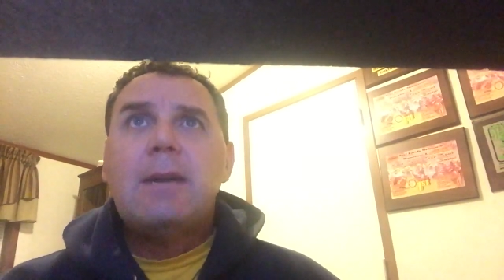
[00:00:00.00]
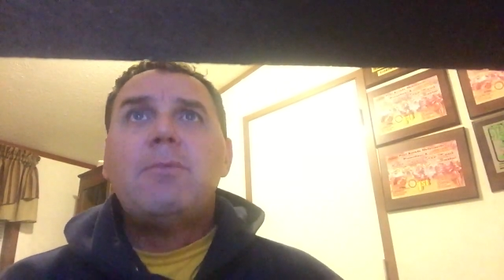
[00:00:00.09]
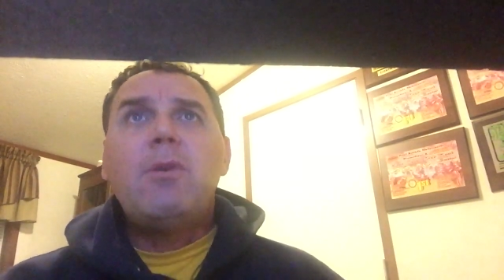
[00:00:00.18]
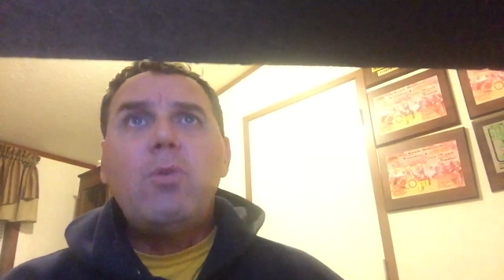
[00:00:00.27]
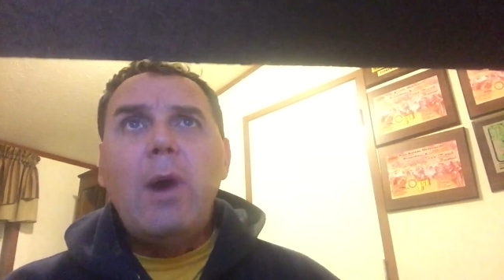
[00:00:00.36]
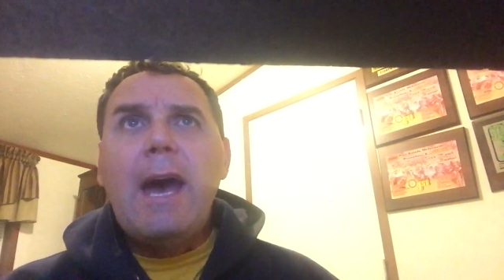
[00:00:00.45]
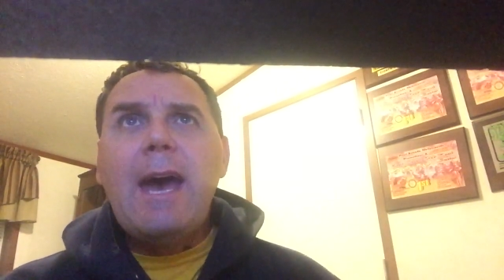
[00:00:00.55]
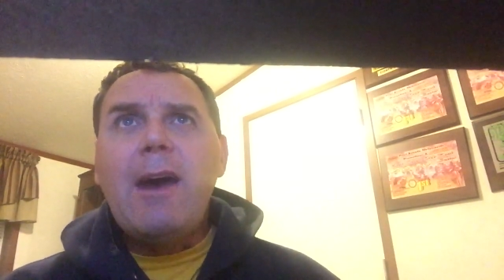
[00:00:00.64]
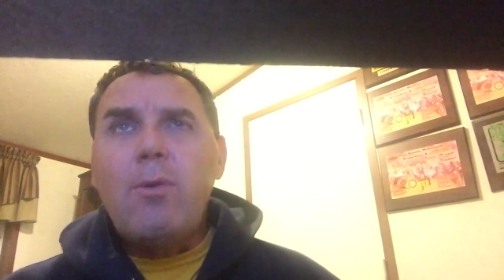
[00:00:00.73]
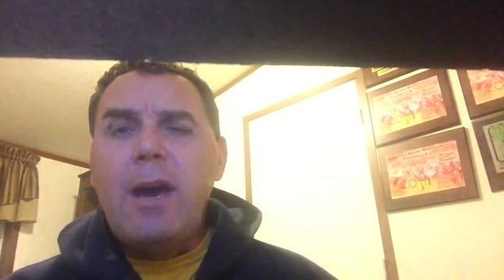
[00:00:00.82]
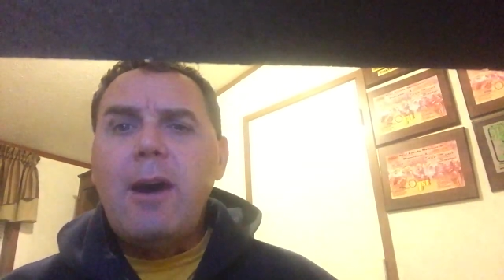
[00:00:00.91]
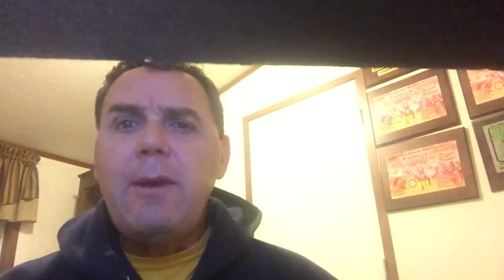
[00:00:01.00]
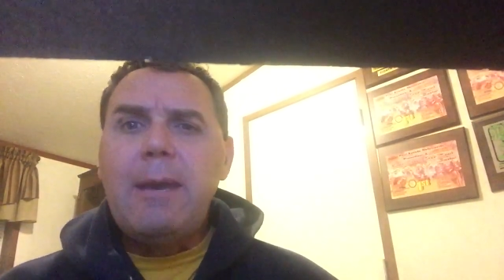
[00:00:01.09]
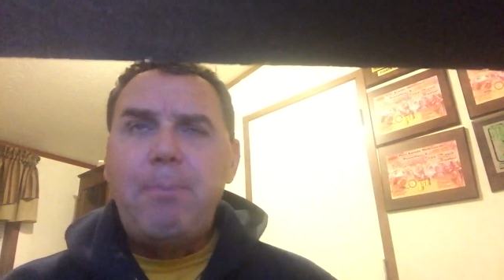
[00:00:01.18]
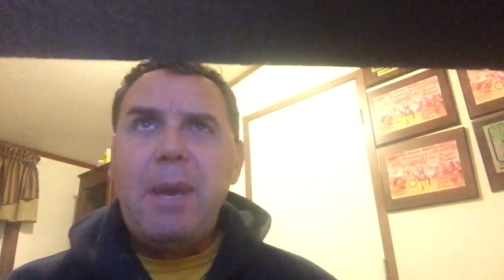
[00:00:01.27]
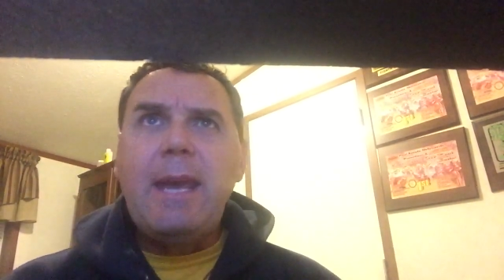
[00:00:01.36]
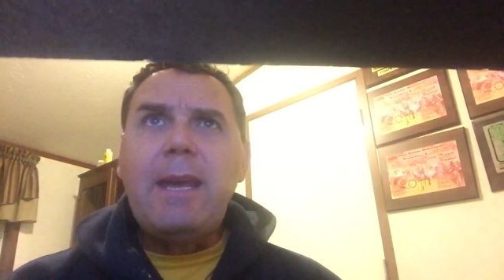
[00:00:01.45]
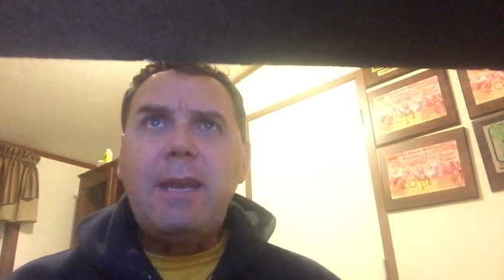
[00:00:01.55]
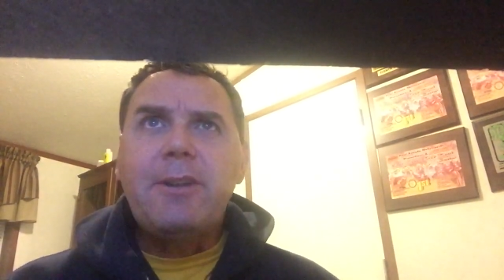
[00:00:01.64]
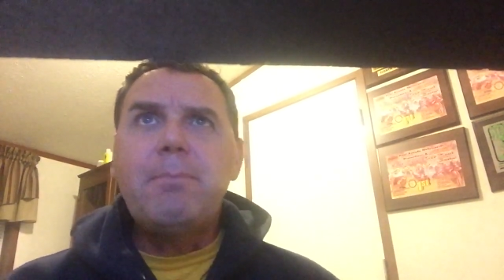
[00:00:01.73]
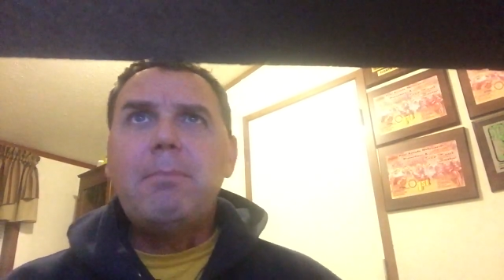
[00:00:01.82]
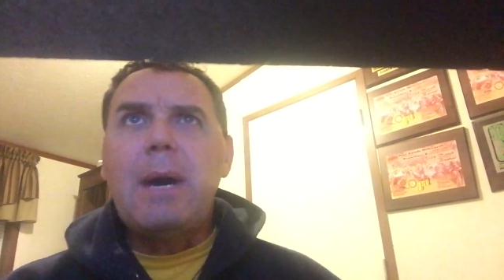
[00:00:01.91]
But where will he be
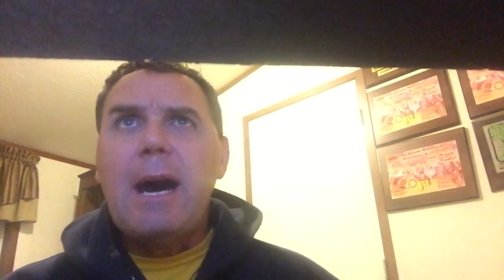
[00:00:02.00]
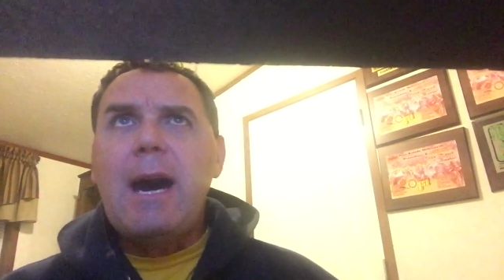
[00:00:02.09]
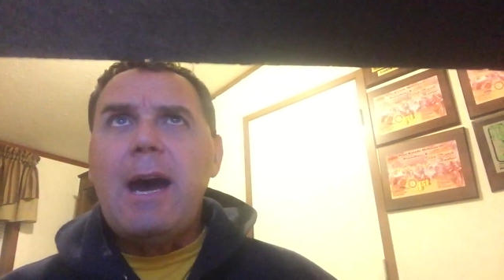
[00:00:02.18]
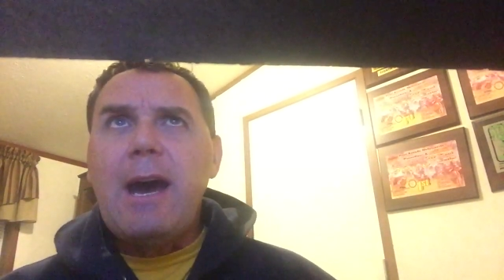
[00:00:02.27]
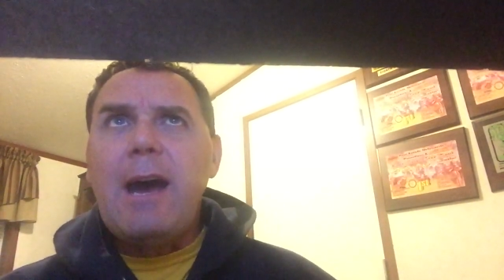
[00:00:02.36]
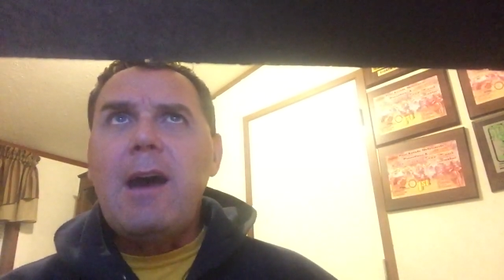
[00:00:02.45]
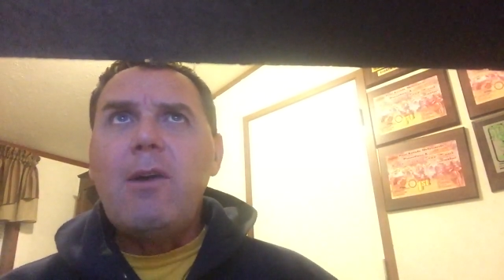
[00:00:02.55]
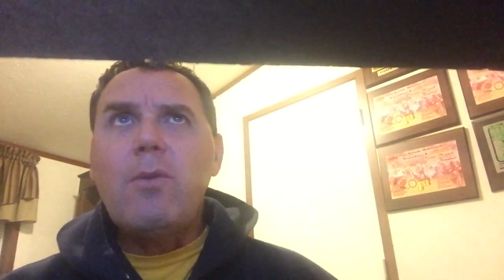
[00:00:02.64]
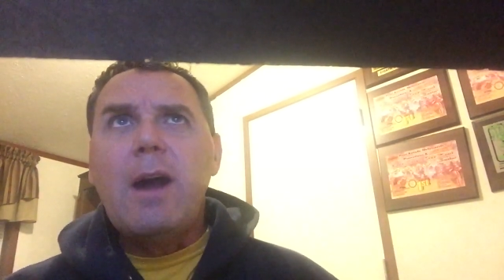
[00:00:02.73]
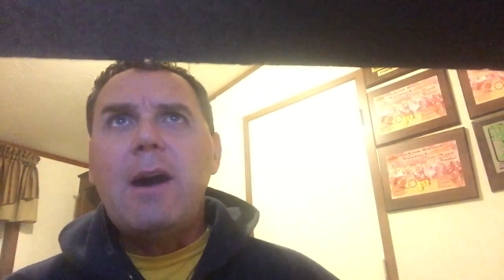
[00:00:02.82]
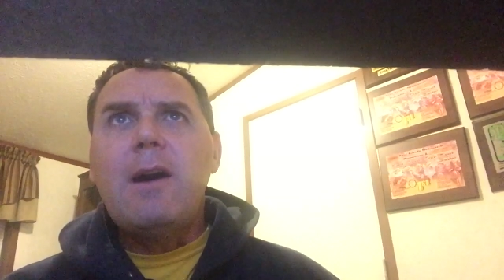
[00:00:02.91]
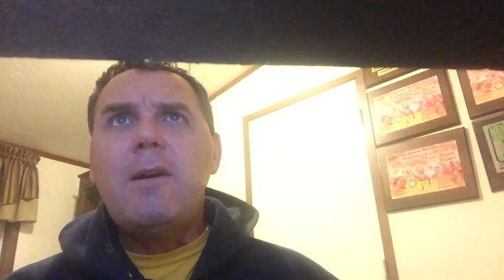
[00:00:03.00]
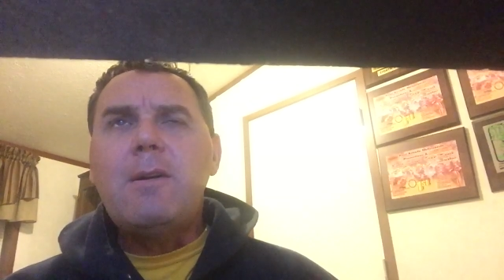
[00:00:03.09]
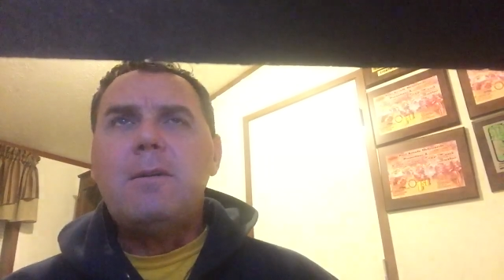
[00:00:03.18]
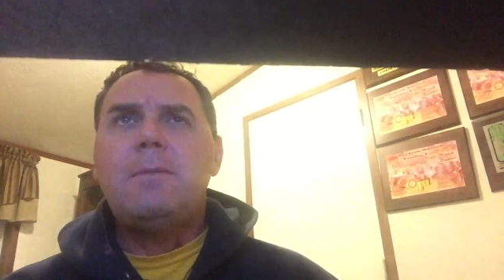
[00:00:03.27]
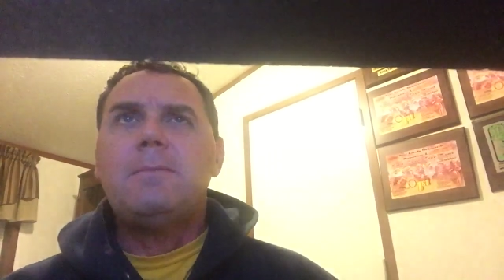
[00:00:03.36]
tomorrow?